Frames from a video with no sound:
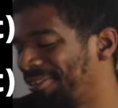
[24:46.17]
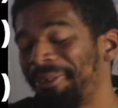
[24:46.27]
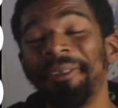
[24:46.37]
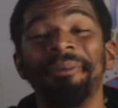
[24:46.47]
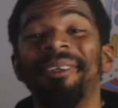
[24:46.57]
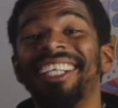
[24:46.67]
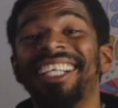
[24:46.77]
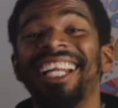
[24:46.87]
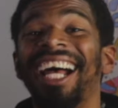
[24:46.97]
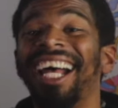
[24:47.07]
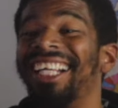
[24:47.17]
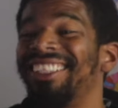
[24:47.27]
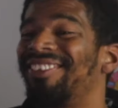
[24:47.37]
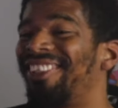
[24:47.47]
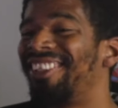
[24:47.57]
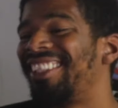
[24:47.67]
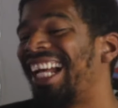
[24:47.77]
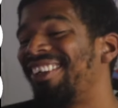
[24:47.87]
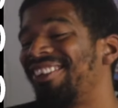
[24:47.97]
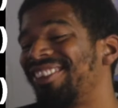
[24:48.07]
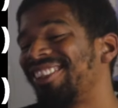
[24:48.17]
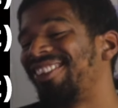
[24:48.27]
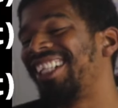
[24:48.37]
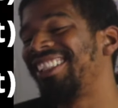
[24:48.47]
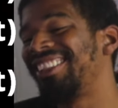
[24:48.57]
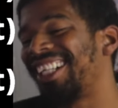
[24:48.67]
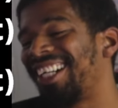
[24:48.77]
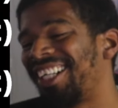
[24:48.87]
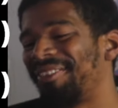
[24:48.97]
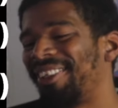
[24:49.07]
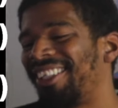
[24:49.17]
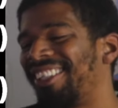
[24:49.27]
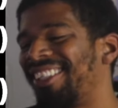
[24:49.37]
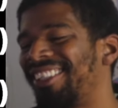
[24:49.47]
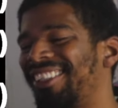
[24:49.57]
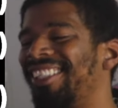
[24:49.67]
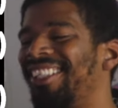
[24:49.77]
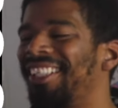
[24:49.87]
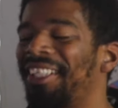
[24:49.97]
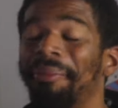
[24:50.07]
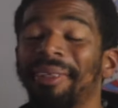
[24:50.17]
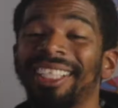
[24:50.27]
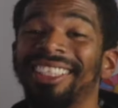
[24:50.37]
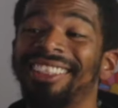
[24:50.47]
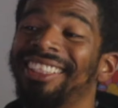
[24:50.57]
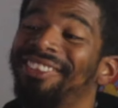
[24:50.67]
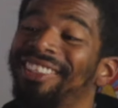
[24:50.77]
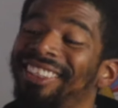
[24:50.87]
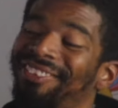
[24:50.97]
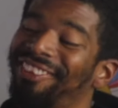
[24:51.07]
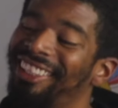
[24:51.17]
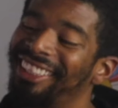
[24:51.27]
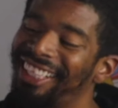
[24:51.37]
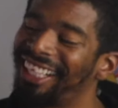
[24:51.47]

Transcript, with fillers: What more can I ask for? That was a great job coming into series one.